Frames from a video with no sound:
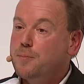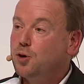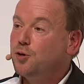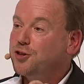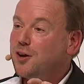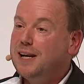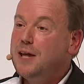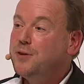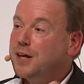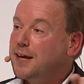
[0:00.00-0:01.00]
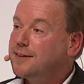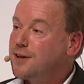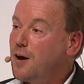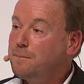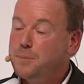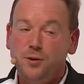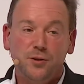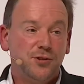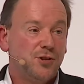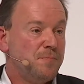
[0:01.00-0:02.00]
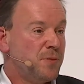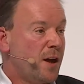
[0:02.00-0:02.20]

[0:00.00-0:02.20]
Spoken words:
but also living examples